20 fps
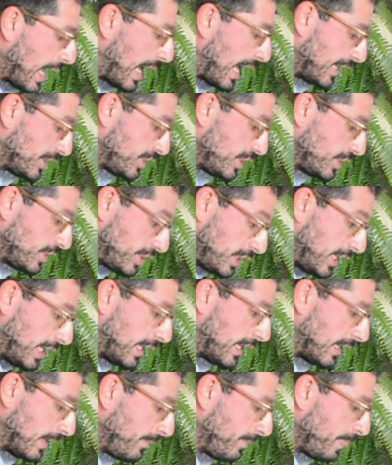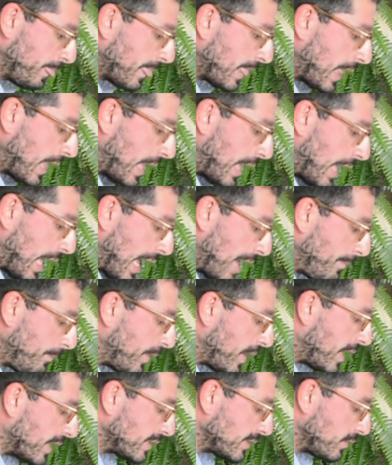Hashishin a
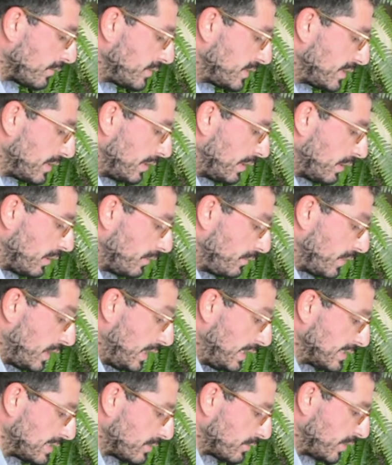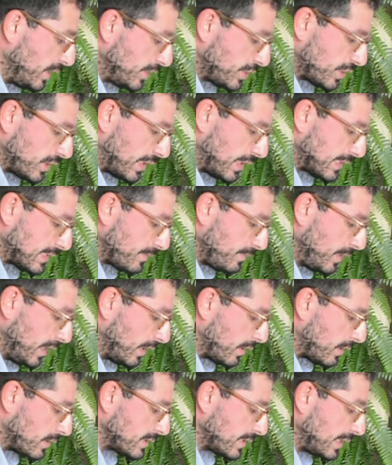part of his richness,
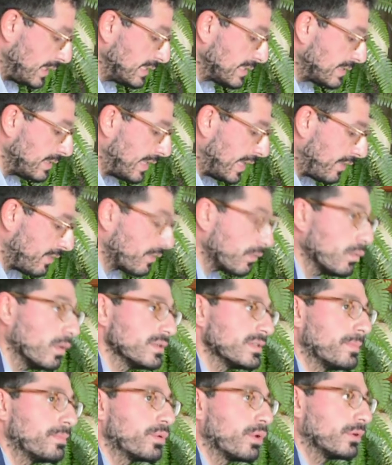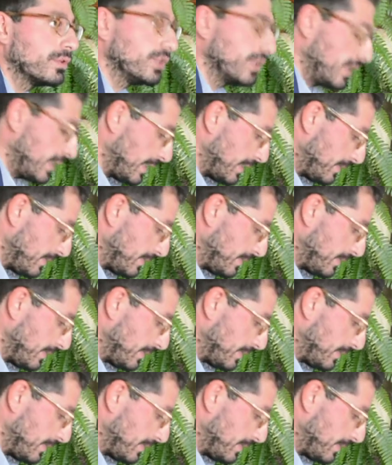because his death was approaching.